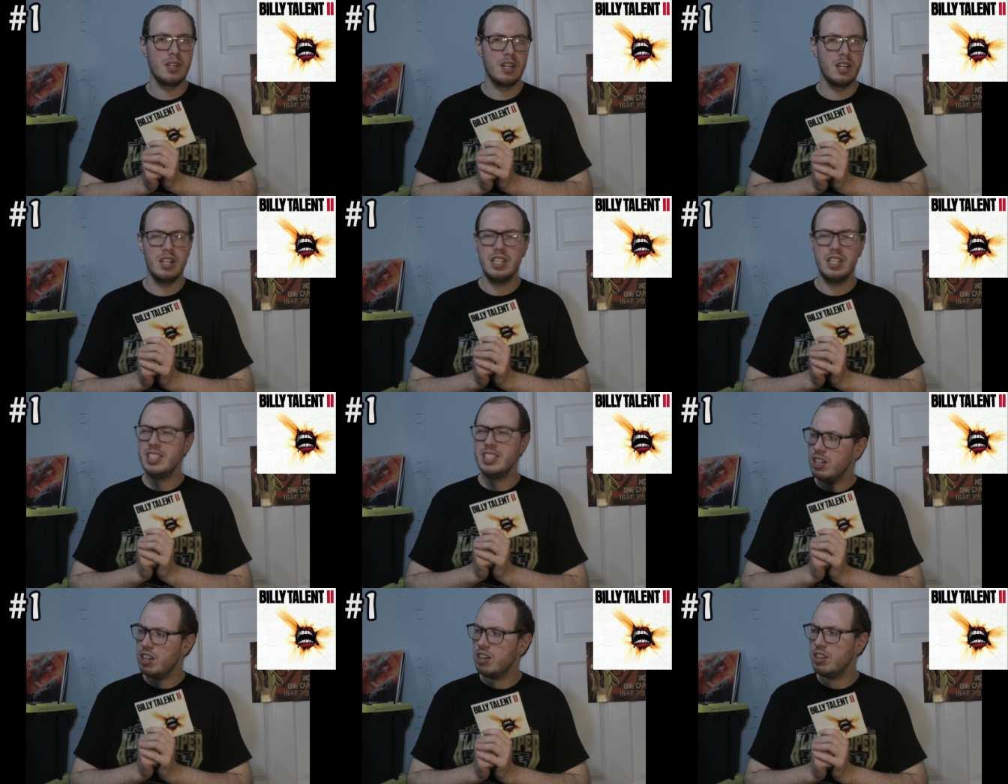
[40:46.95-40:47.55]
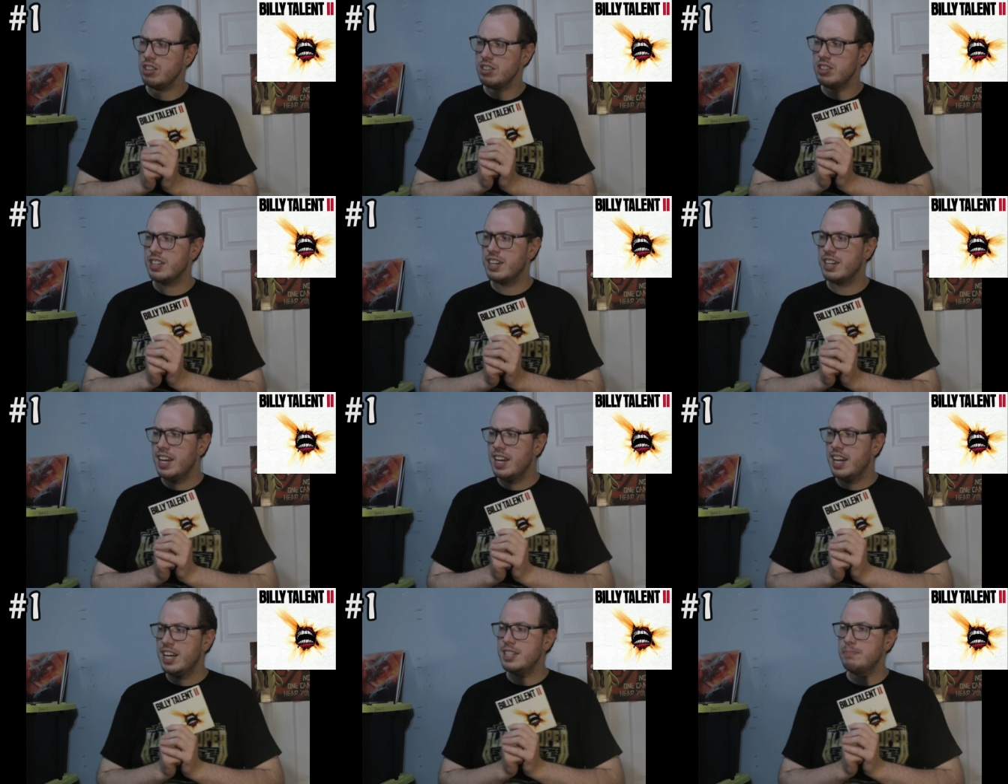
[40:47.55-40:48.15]
Is it
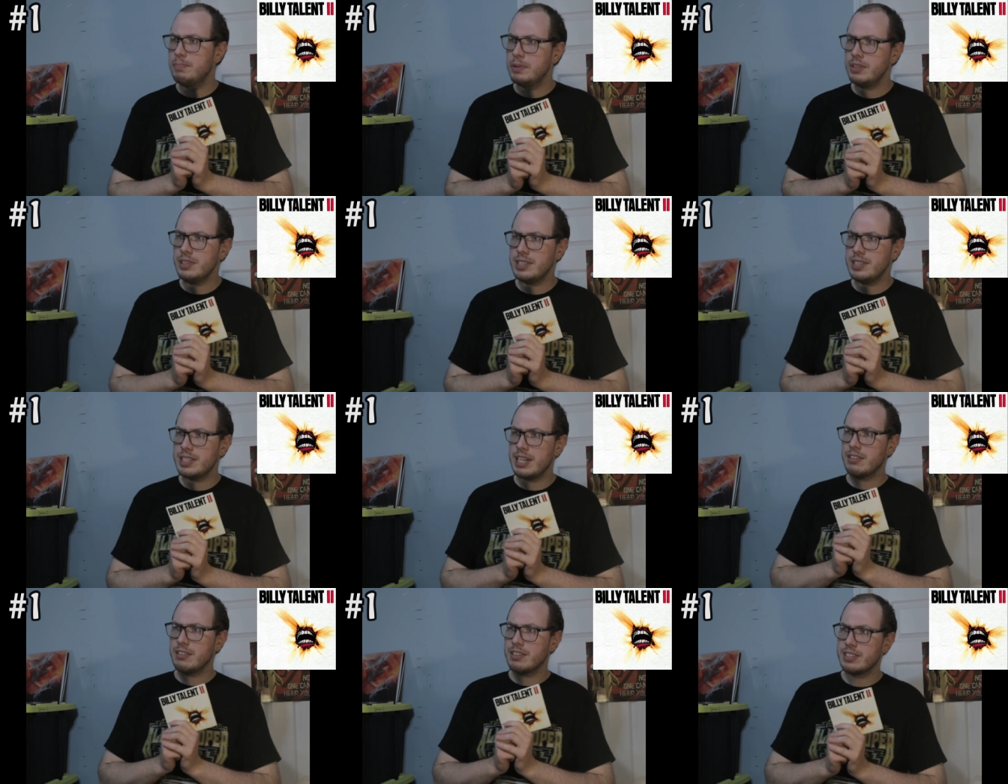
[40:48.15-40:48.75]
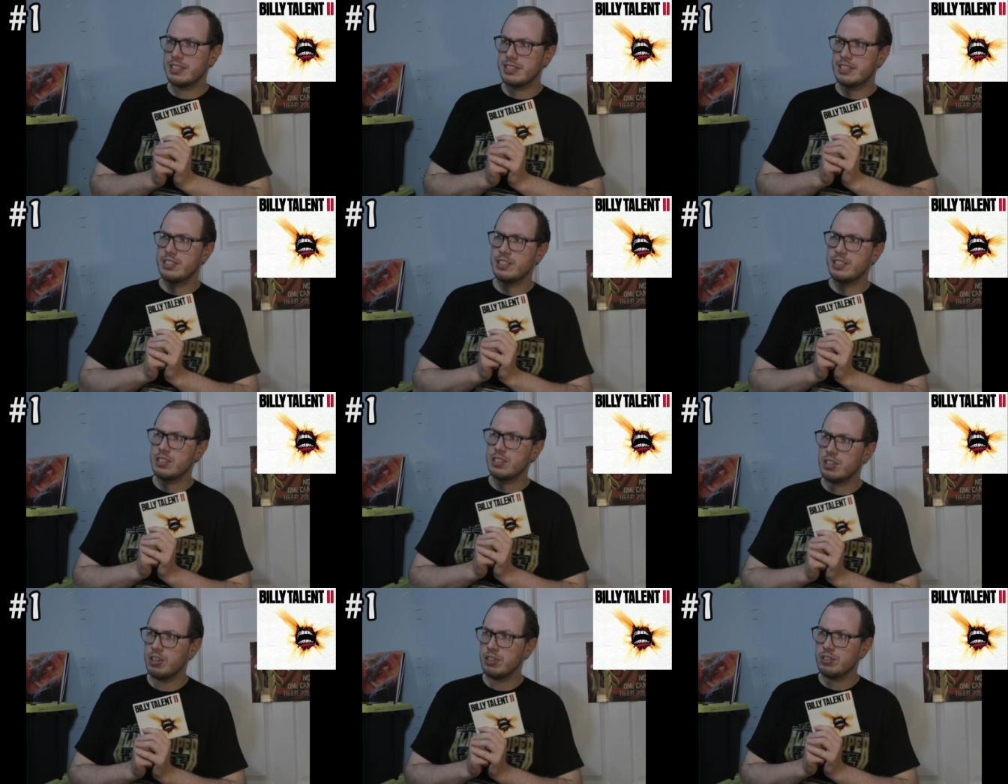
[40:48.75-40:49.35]
is Billy Talent
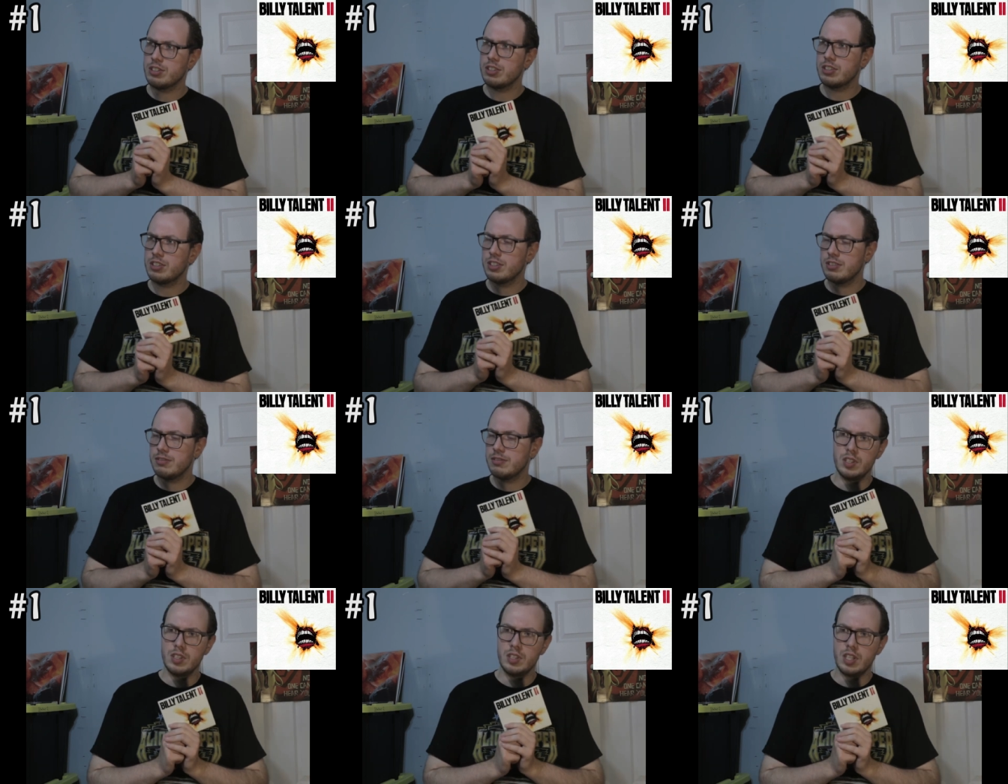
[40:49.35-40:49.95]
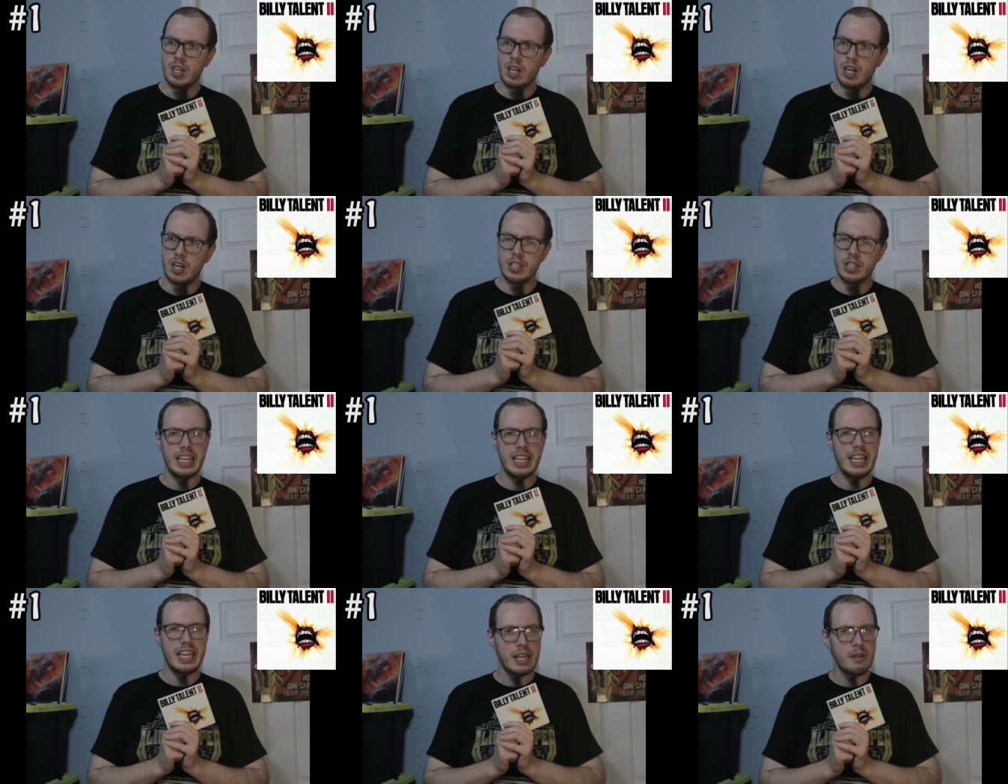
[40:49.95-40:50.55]
considered alternative? Are
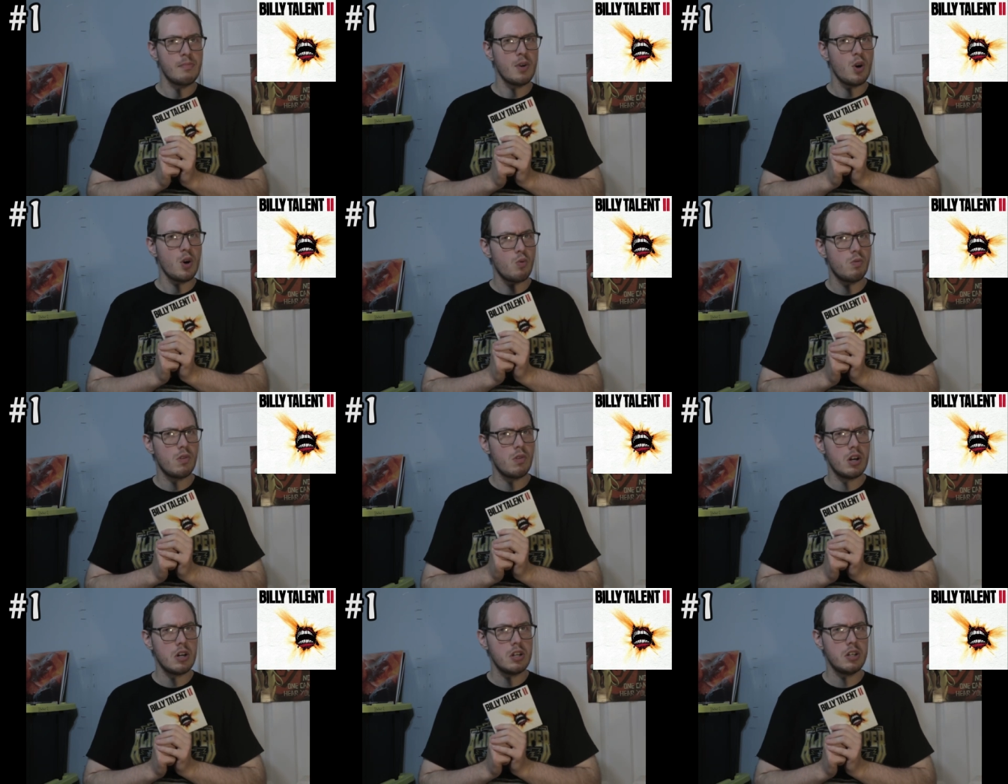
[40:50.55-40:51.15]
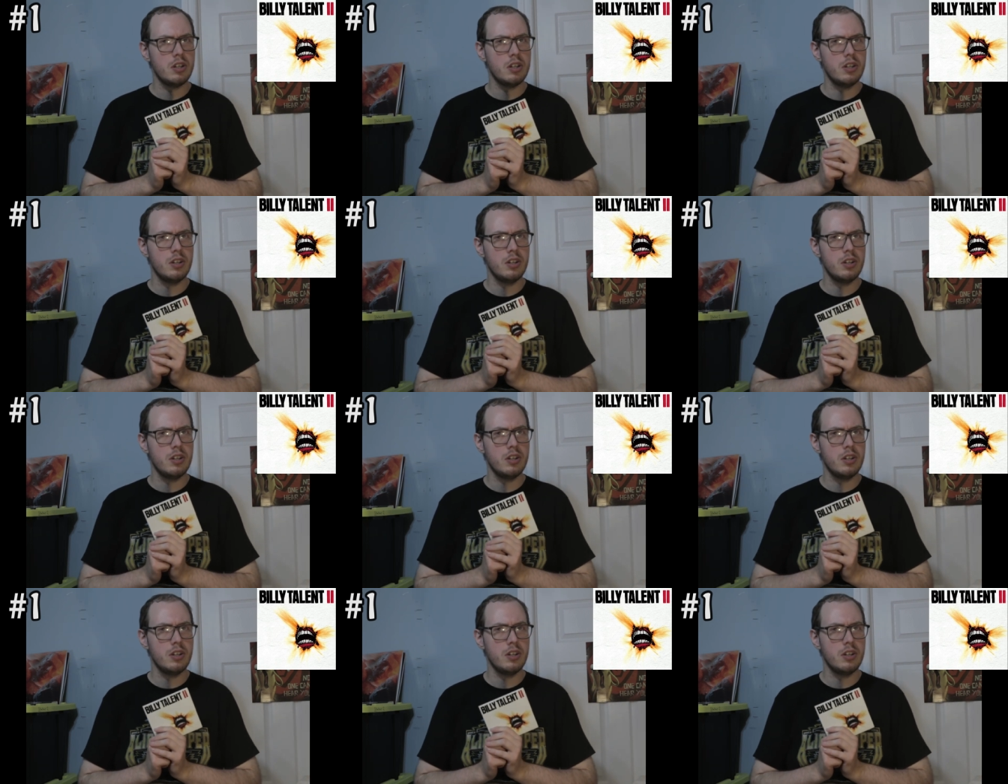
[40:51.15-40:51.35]
they emo rock?